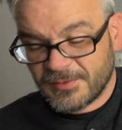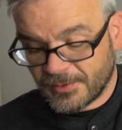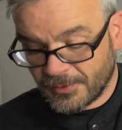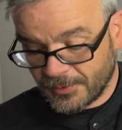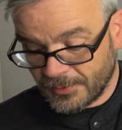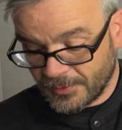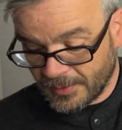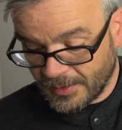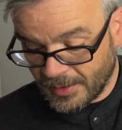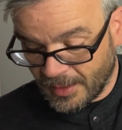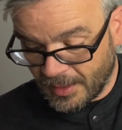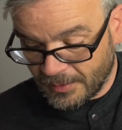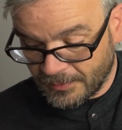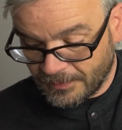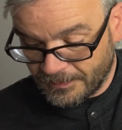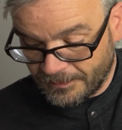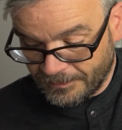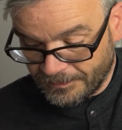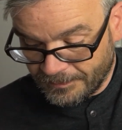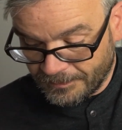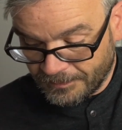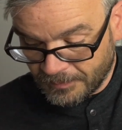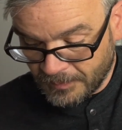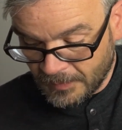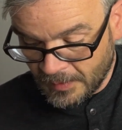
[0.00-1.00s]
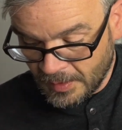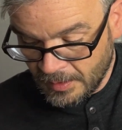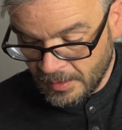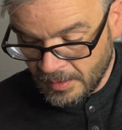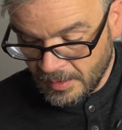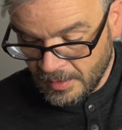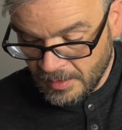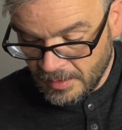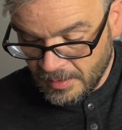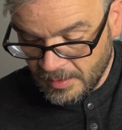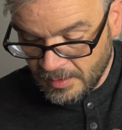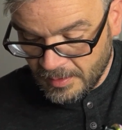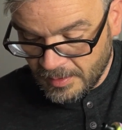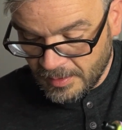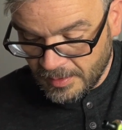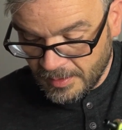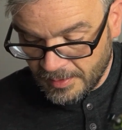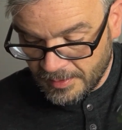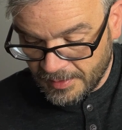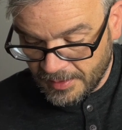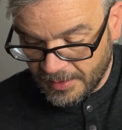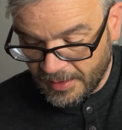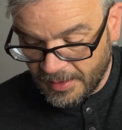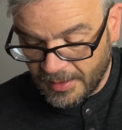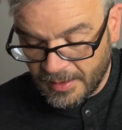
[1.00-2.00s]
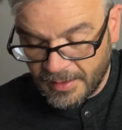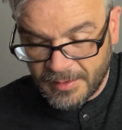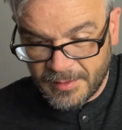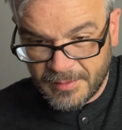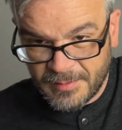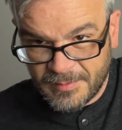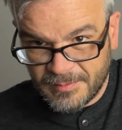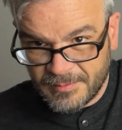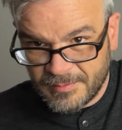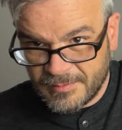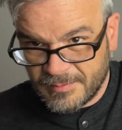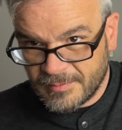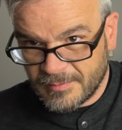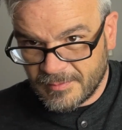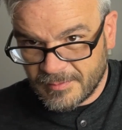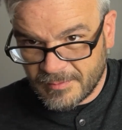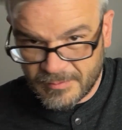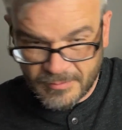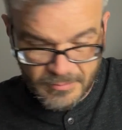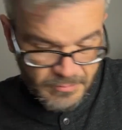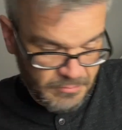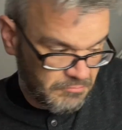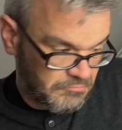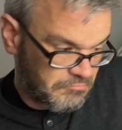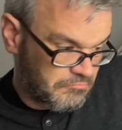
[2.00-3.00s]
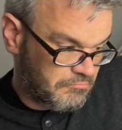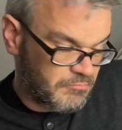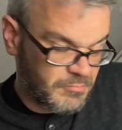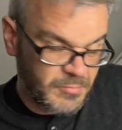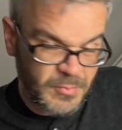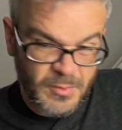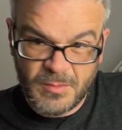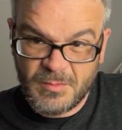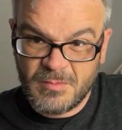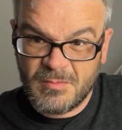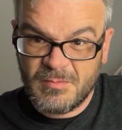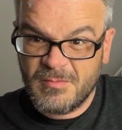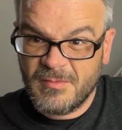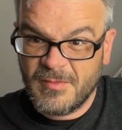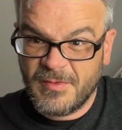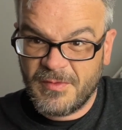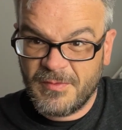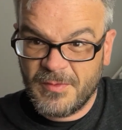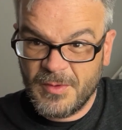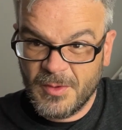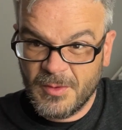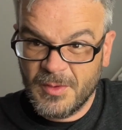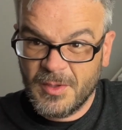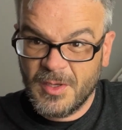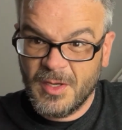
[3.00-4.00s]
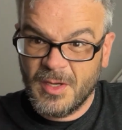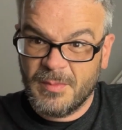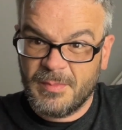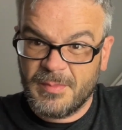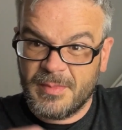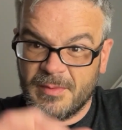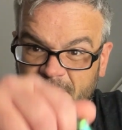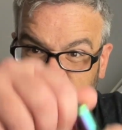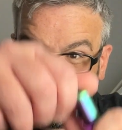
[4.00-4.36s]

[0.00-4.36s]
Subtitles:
turn it on, and then fill it up,